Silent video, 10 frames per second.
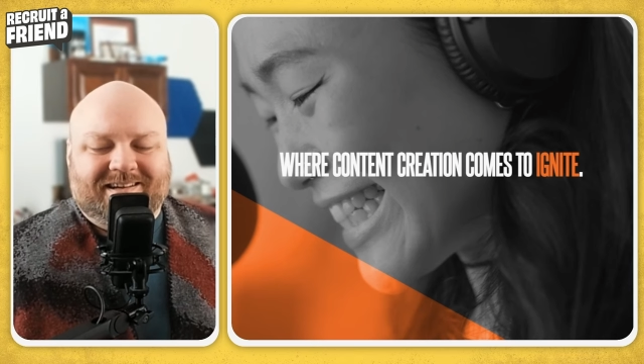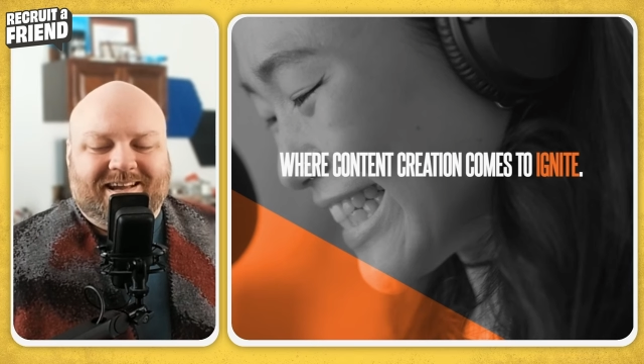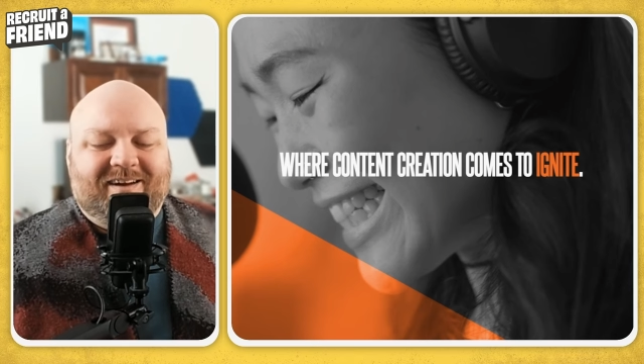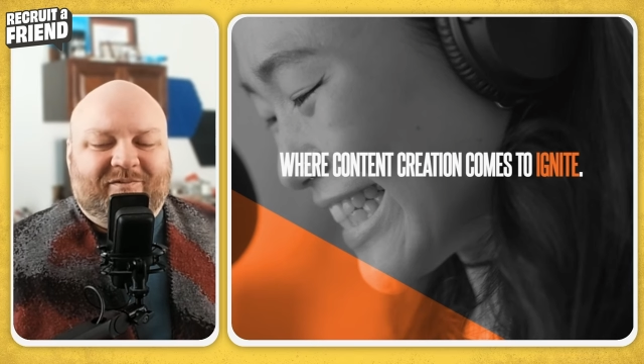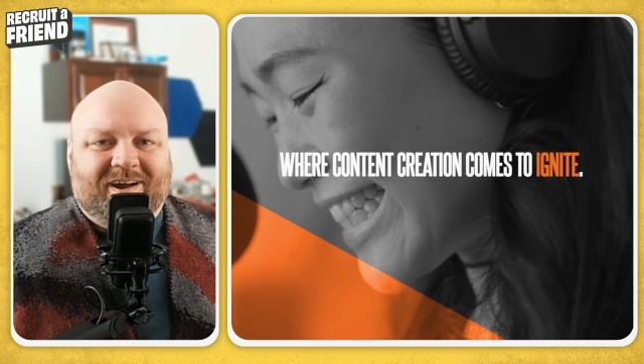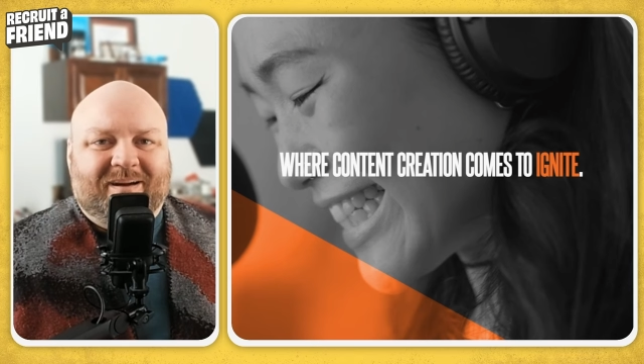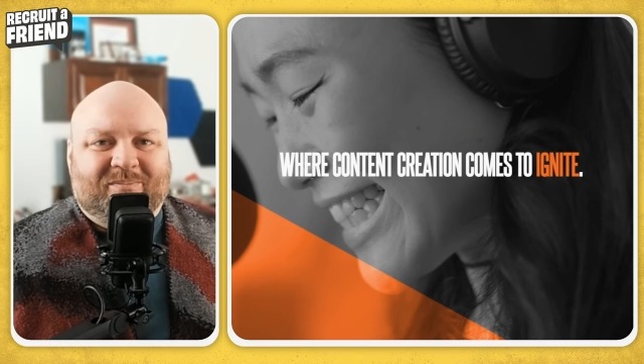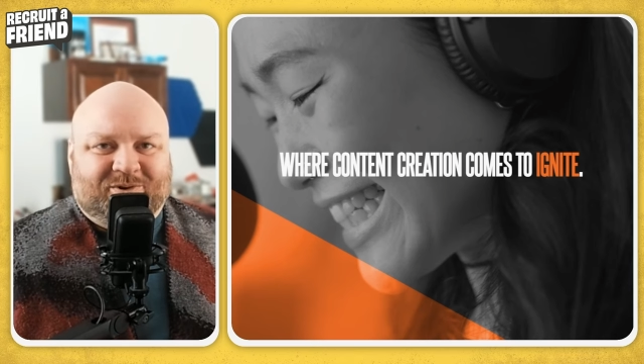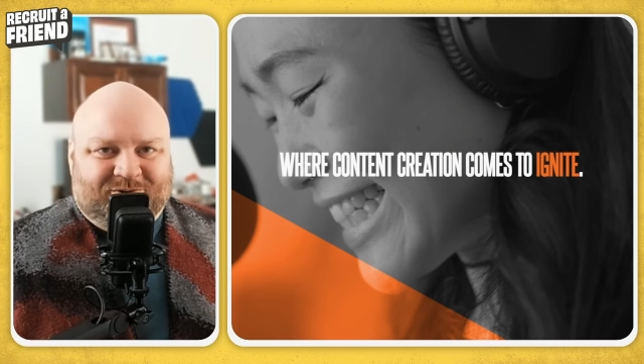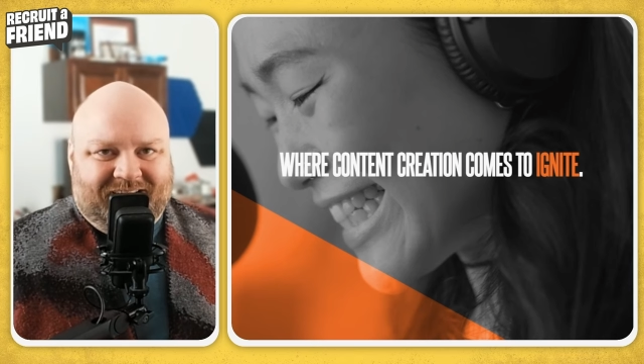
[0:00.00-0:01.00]
Ever
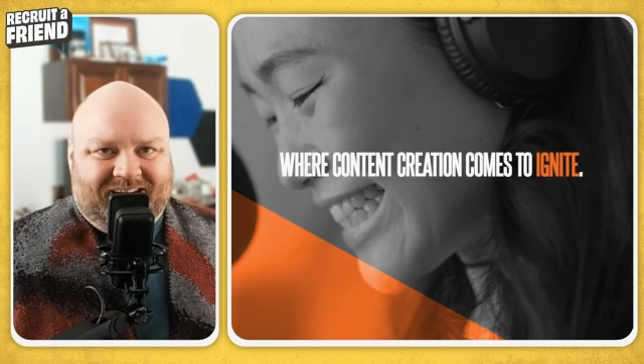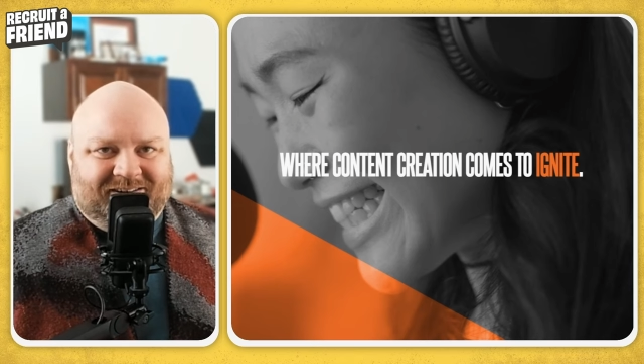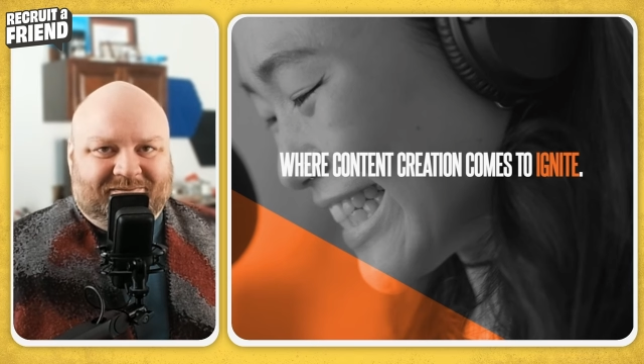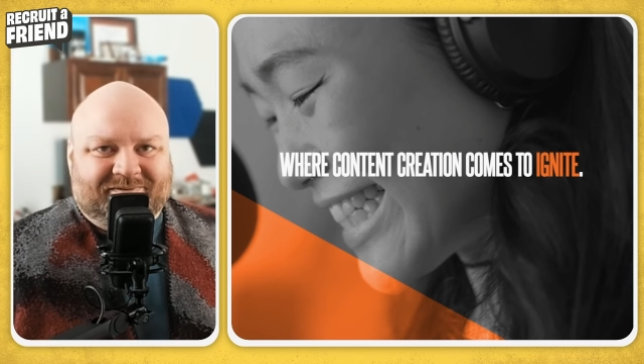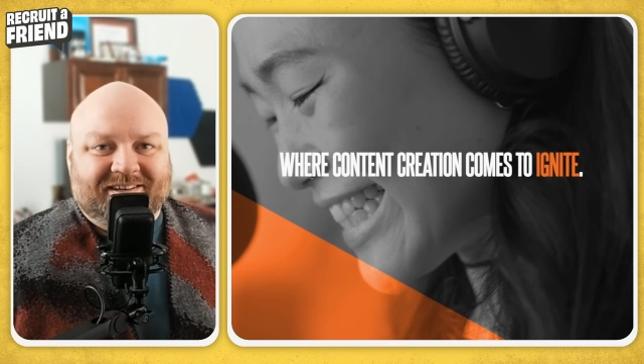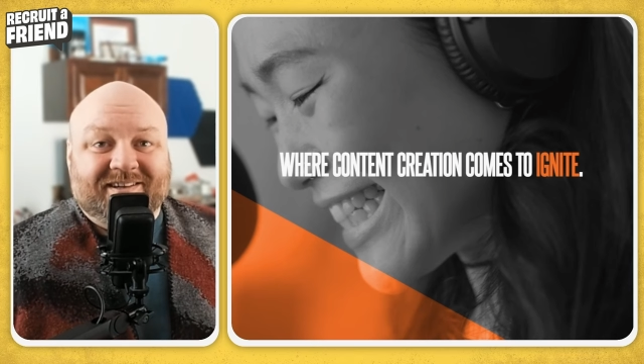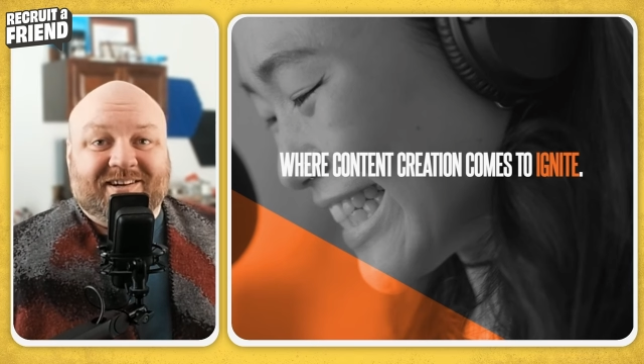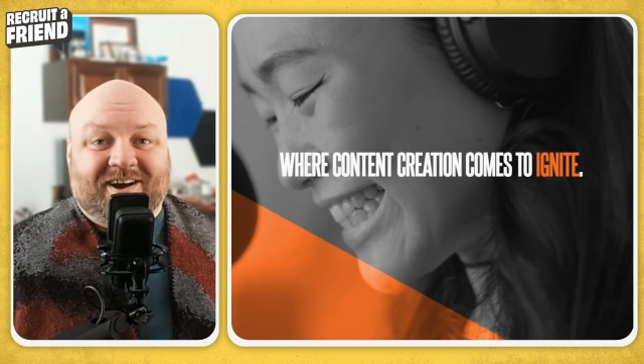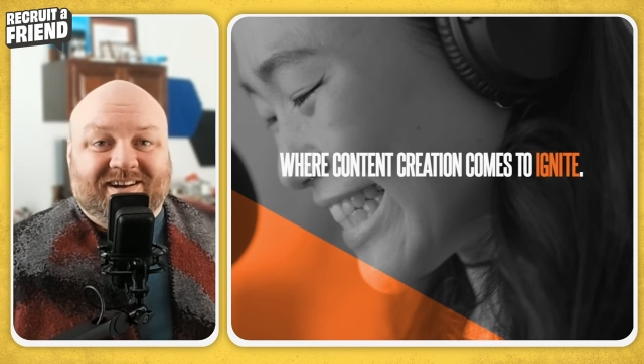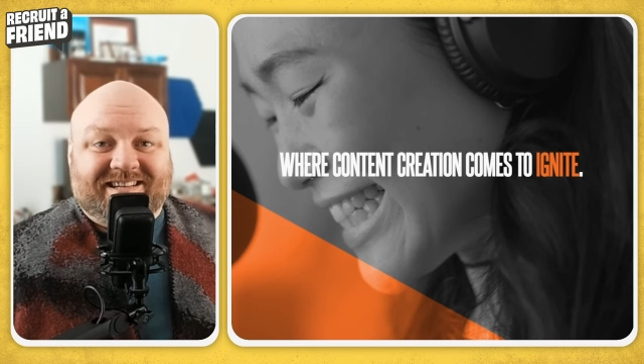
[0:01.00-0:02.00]
Ember Creative,
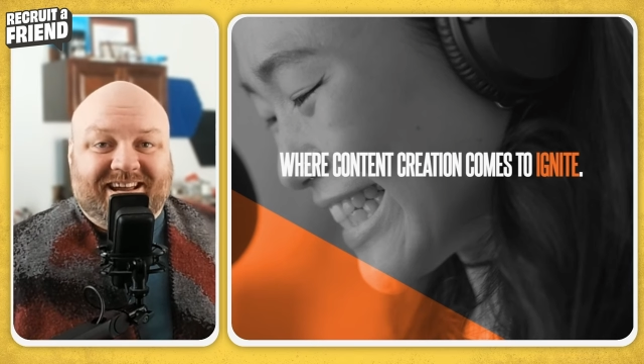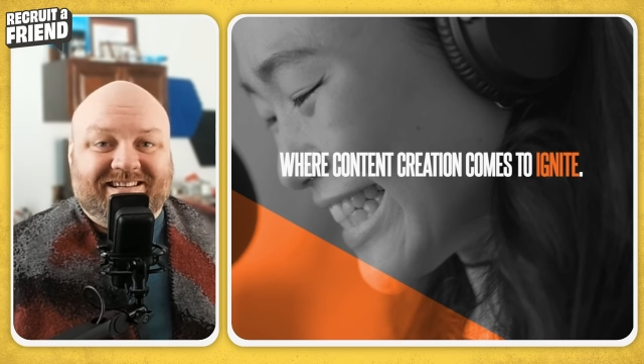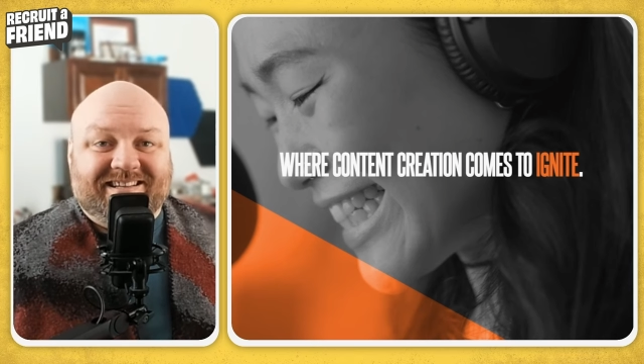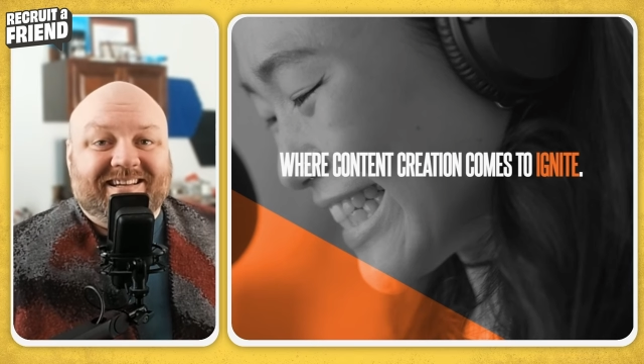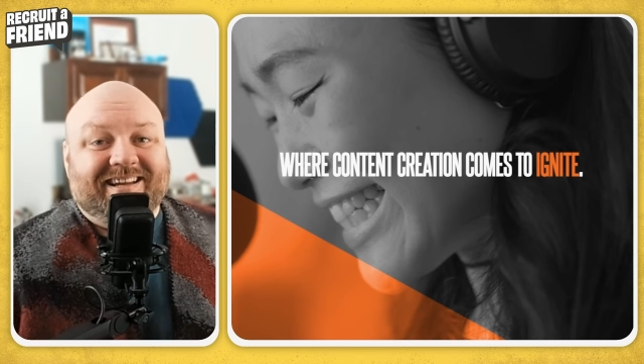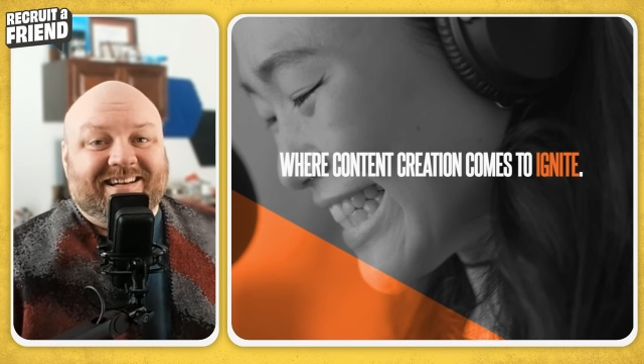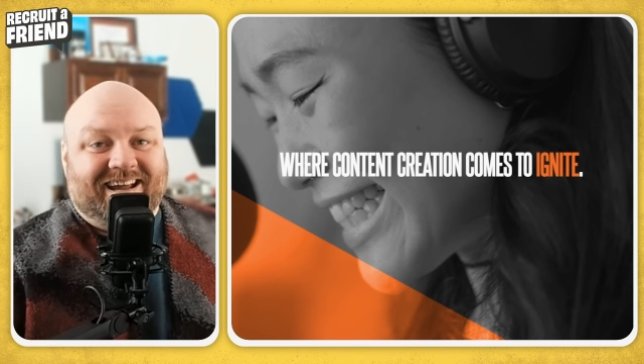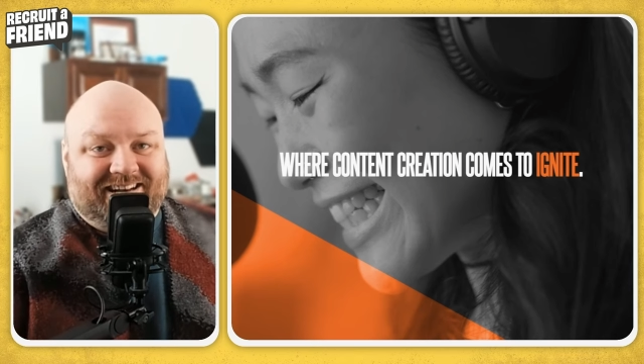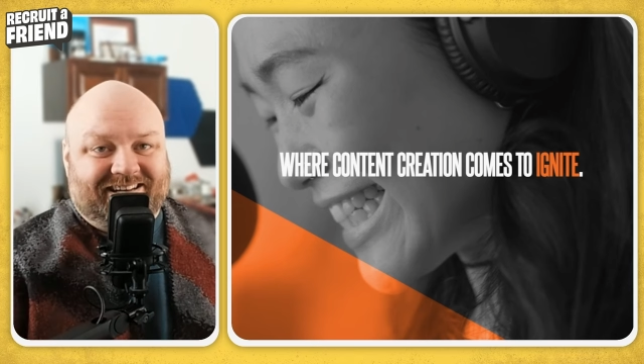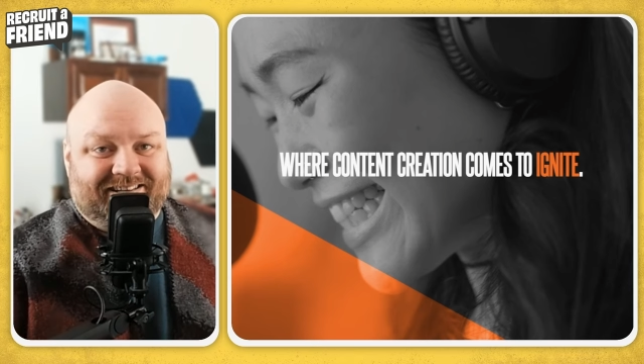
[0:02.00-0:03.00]
content
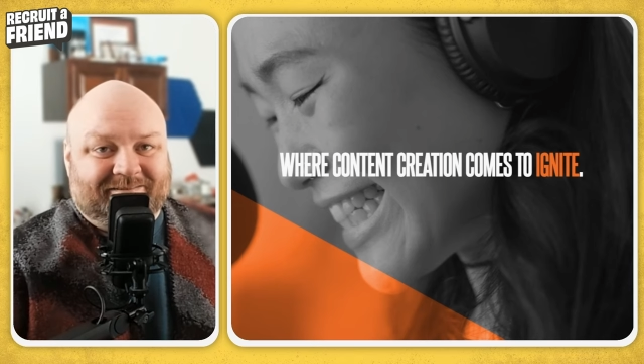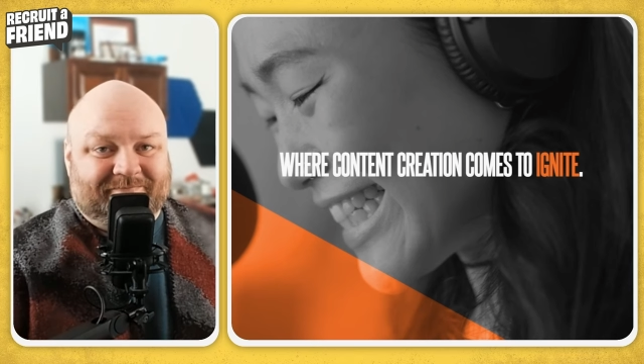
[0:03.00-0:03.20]
ignited.